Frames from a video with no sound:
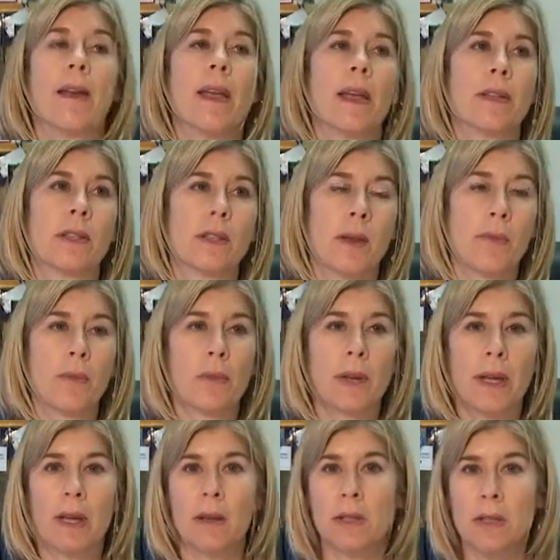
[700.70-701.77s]
It's
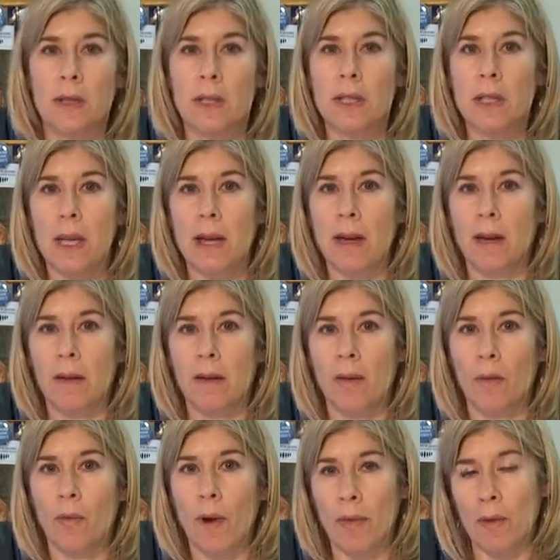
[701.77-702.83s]
simply to seek
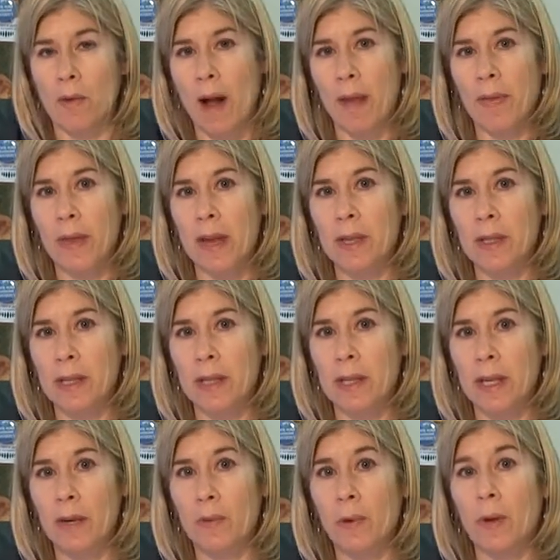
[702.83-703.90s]
whether or not the
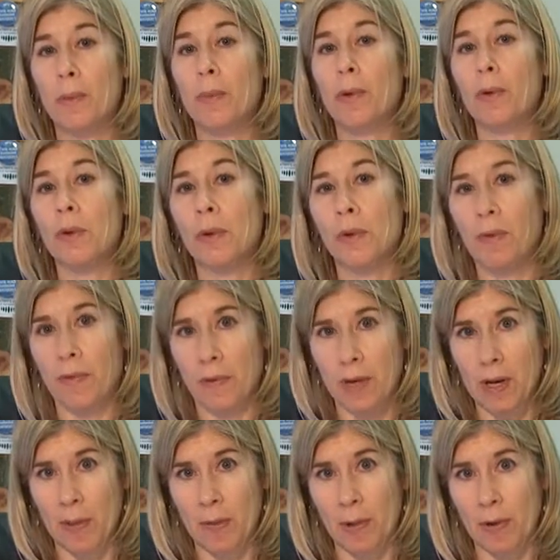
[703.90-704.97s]
HDC would approve
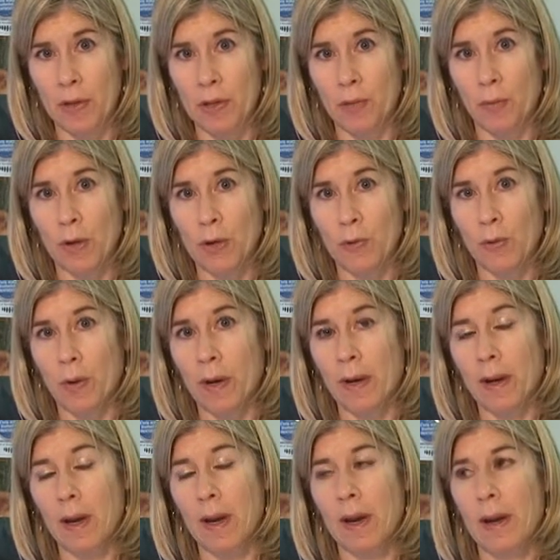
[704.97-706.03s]
the demolition, which
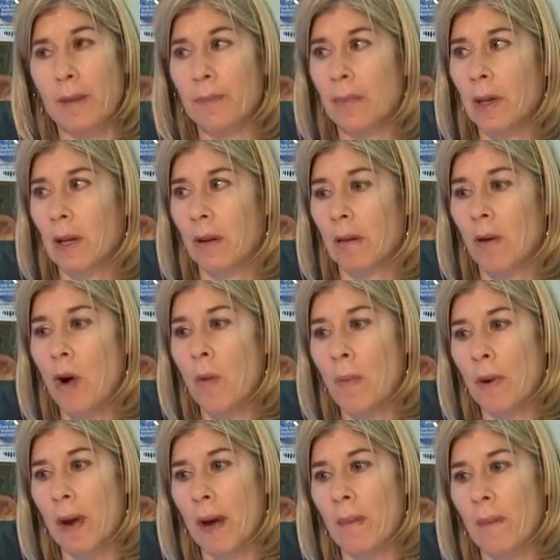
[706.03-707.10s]
would
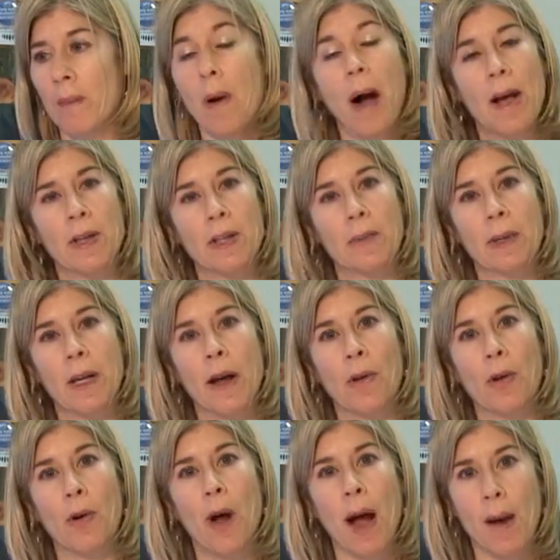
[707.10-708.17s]
open up possibly
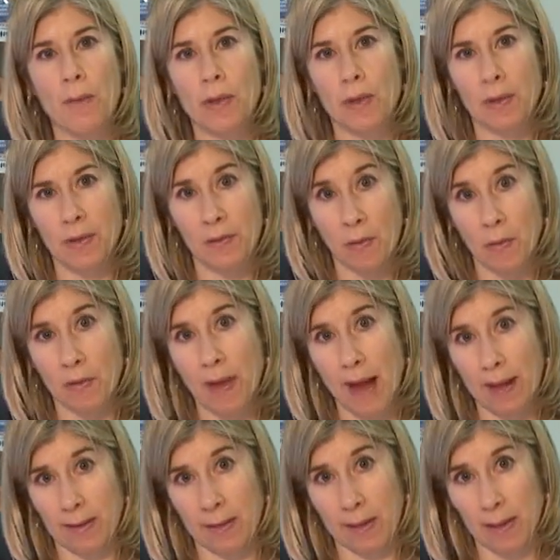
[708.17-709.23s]
other options for
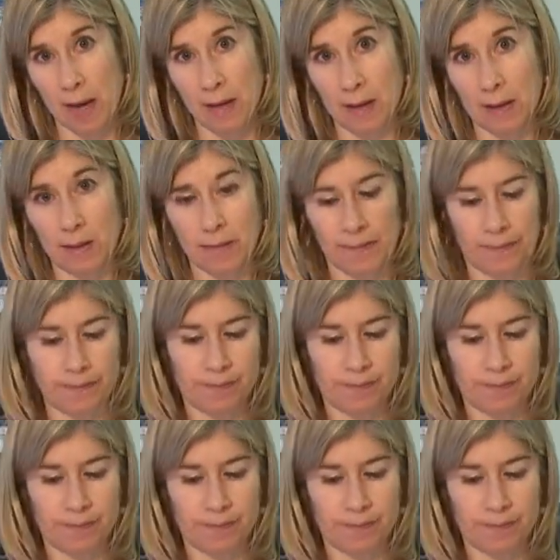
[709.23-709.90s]
that site.